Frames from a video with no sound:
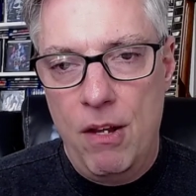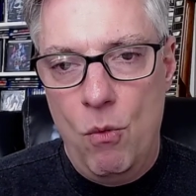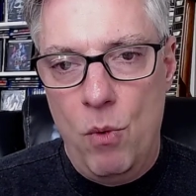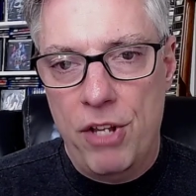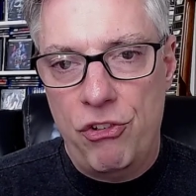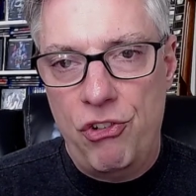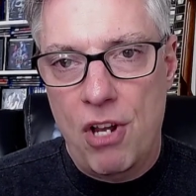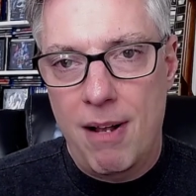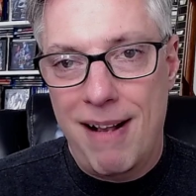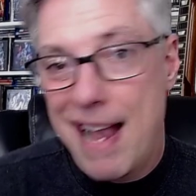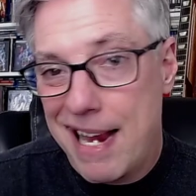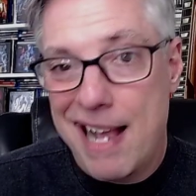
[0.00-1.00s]
which uh,
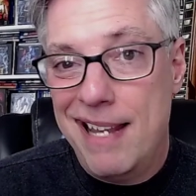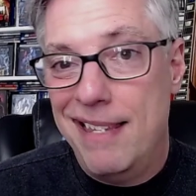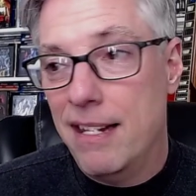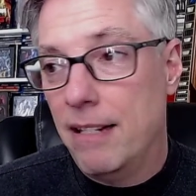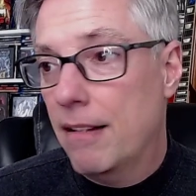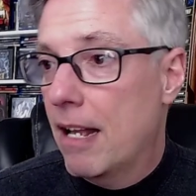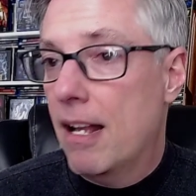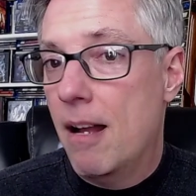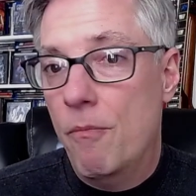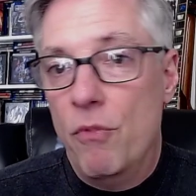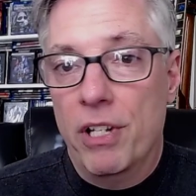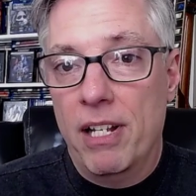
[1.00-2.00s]
I kind of dig. Uh,
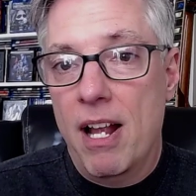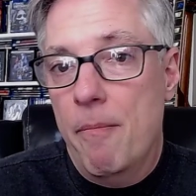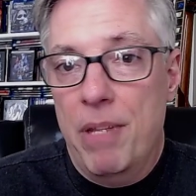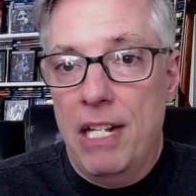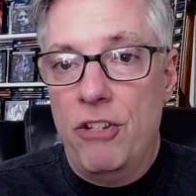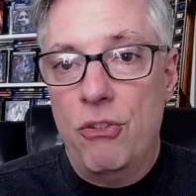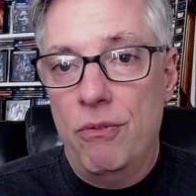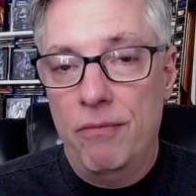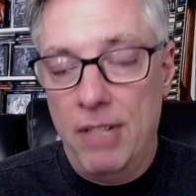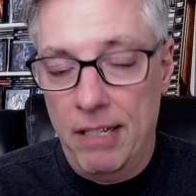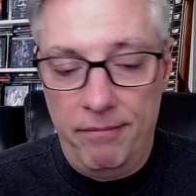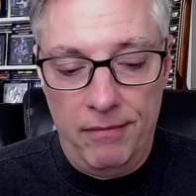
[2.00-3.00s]
I'm really I've been into,
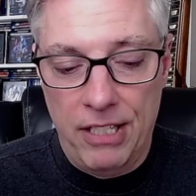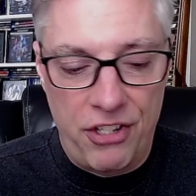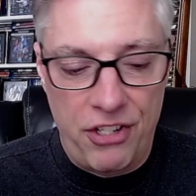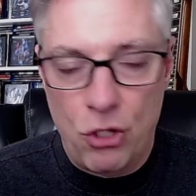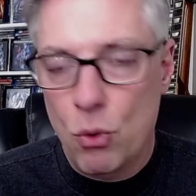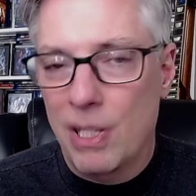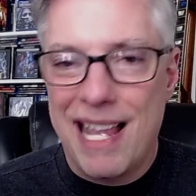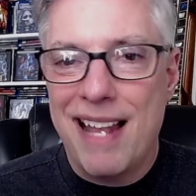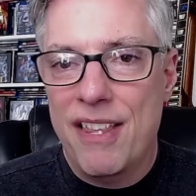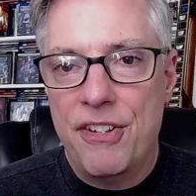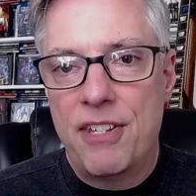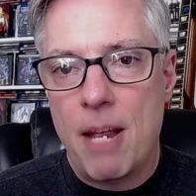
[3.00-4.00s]
listening to a lot
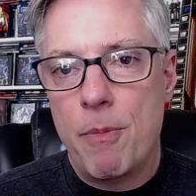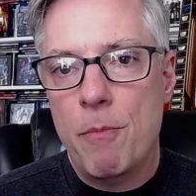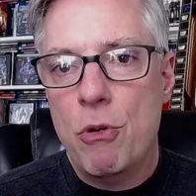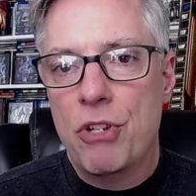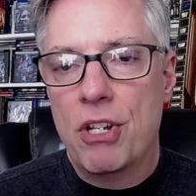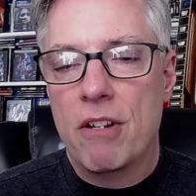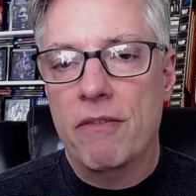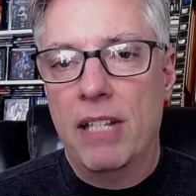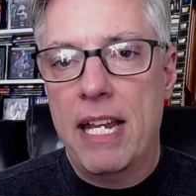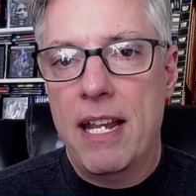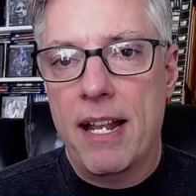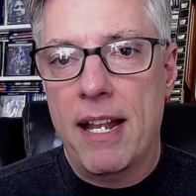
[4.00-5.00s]
of this type of music of
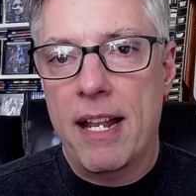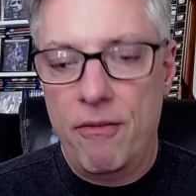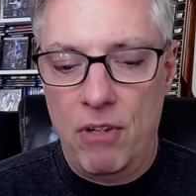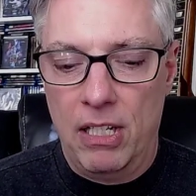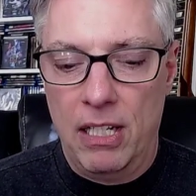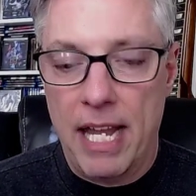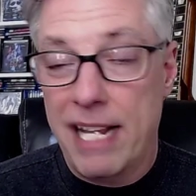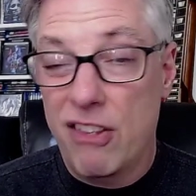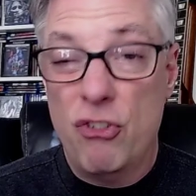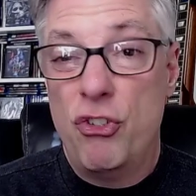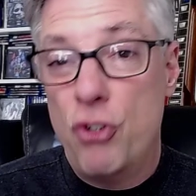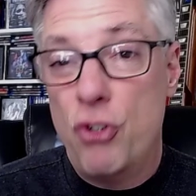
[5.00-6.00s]
late, and I really like.
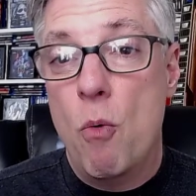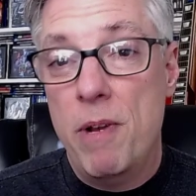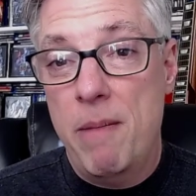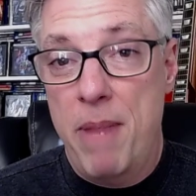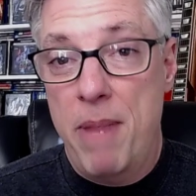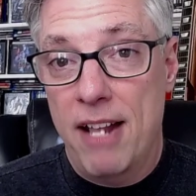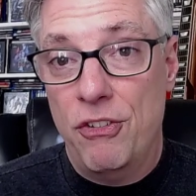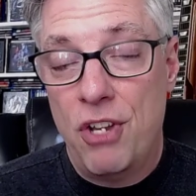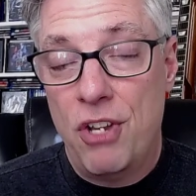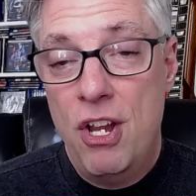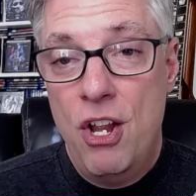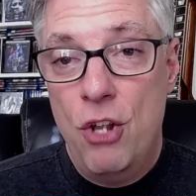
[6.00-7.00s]
There's so many
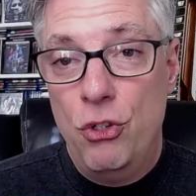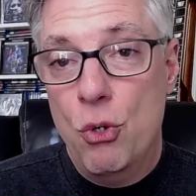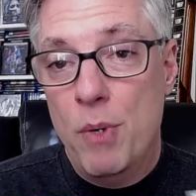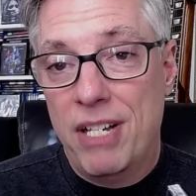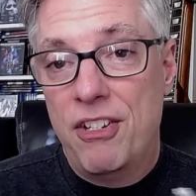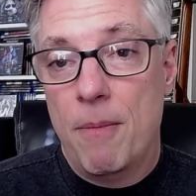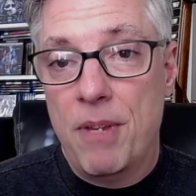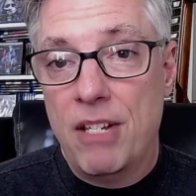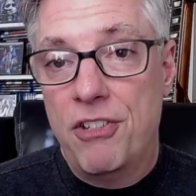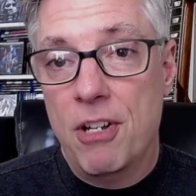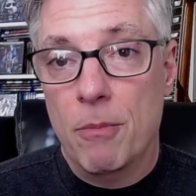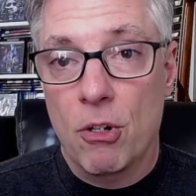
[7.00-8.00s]
bands doing something
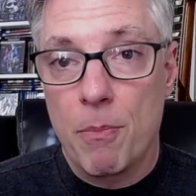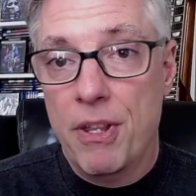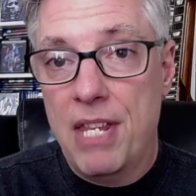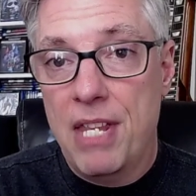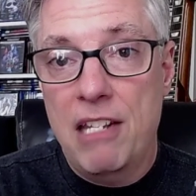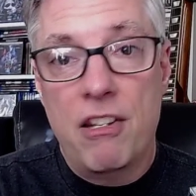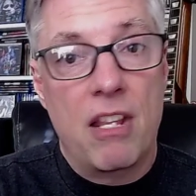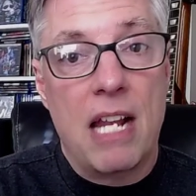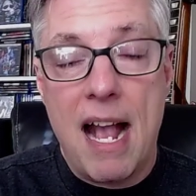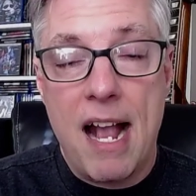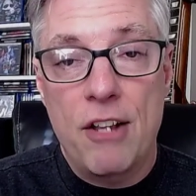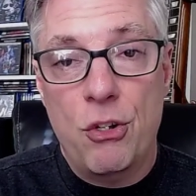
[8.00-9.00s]
similar, but these are the
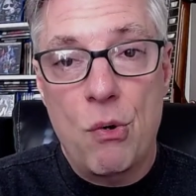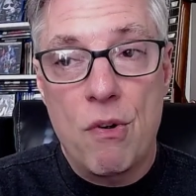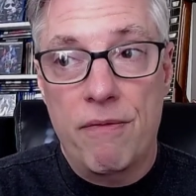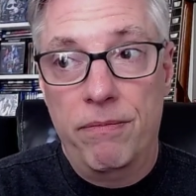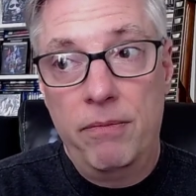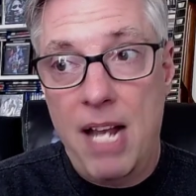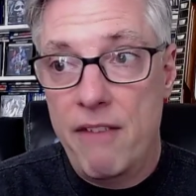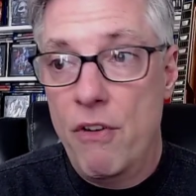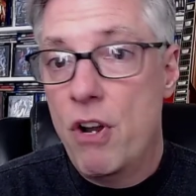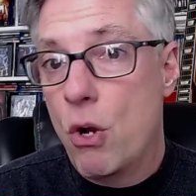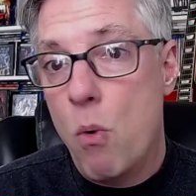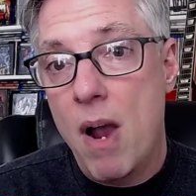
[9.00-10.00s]
guys who have kind of
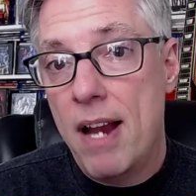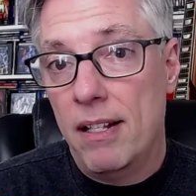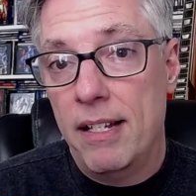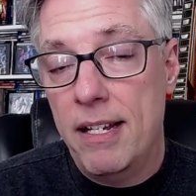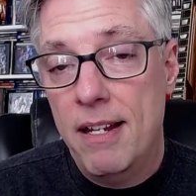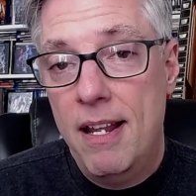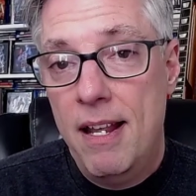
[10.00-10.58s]
very quietly